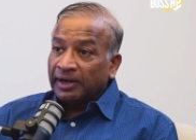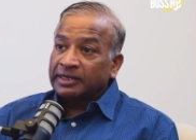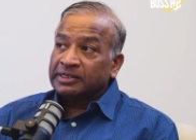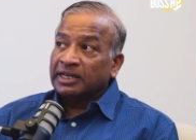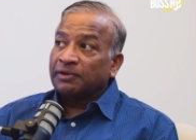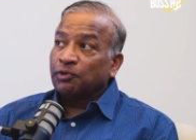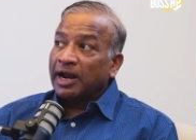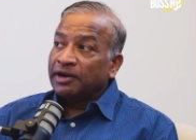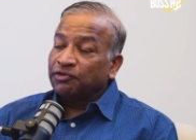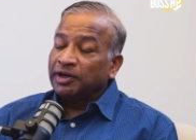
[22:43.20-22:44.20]
recognized that they were
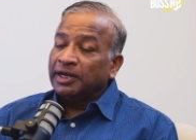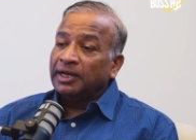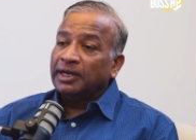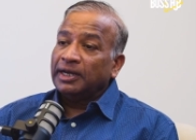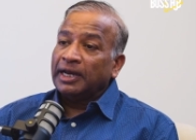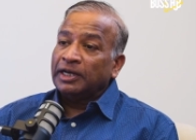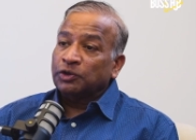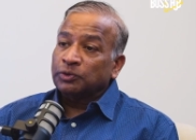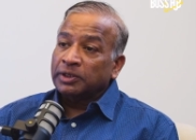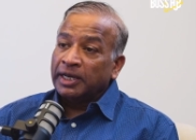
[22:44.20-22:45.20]
entering
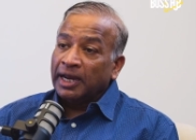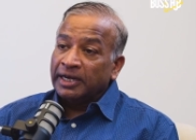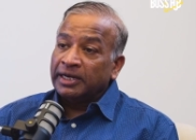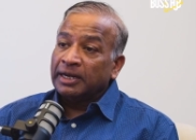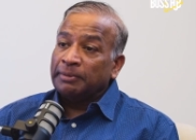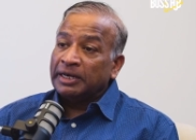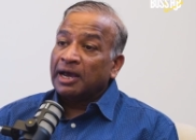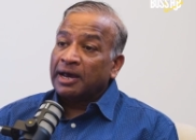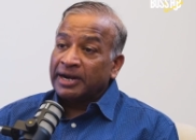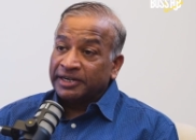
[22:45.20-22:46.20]
into the Indian
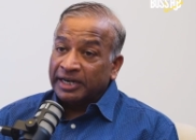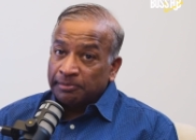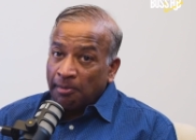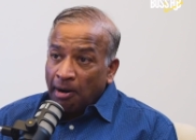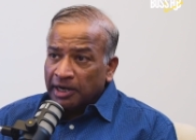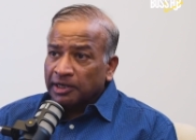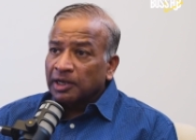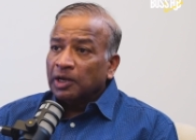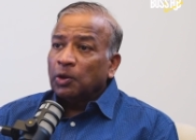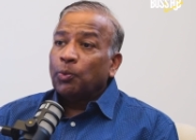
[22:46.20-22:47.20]
media and entertainment market
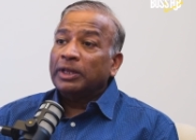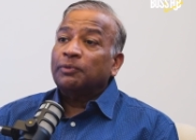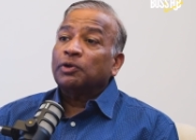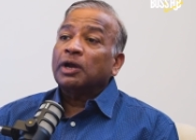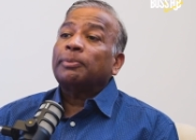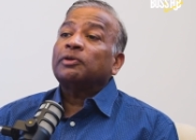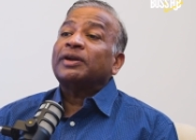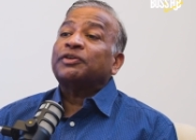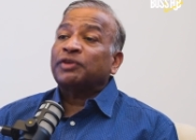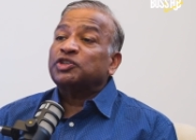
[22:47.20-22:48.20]
mm. when there were a couple of
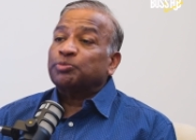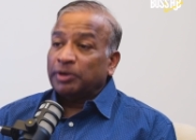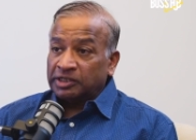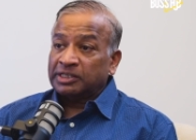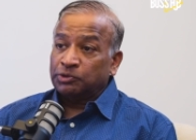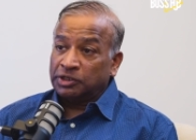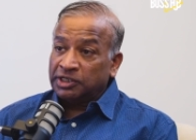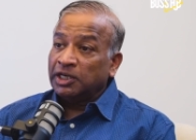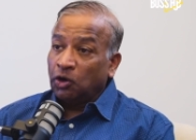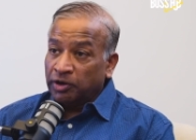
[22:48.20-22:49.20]
entrenched players. There was mm.
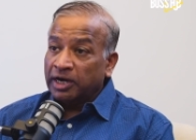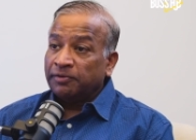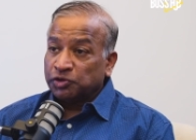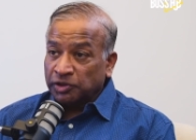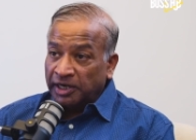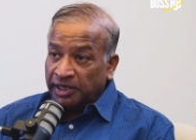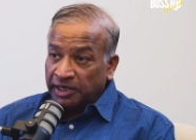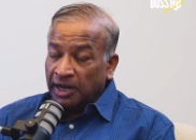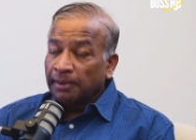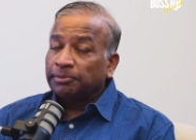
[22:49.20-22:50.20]
Zee already, which is an
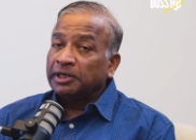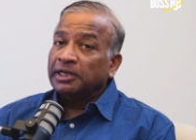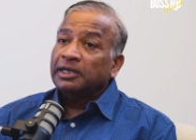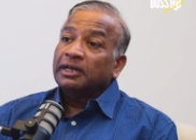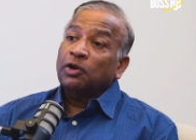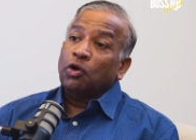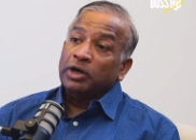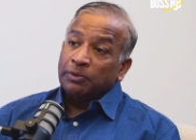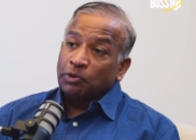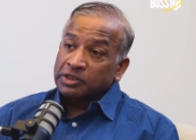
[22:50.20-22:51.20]
Indian company. There
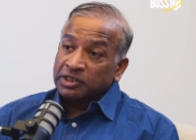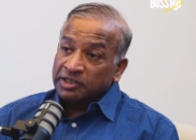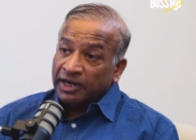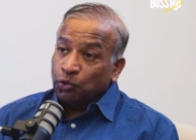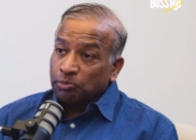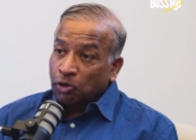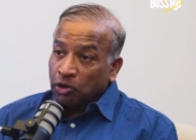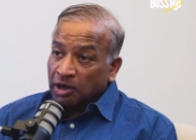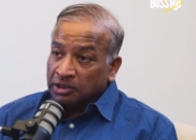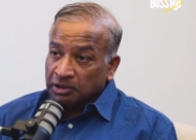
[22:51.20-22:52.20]
already was the state-owned
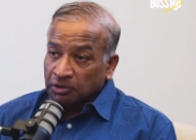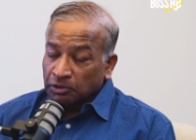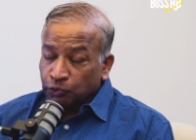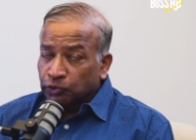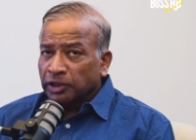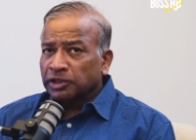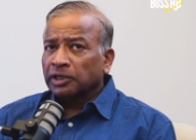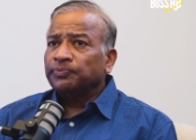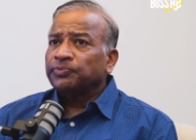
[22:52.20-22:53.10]
broadcaster called Doordarshan.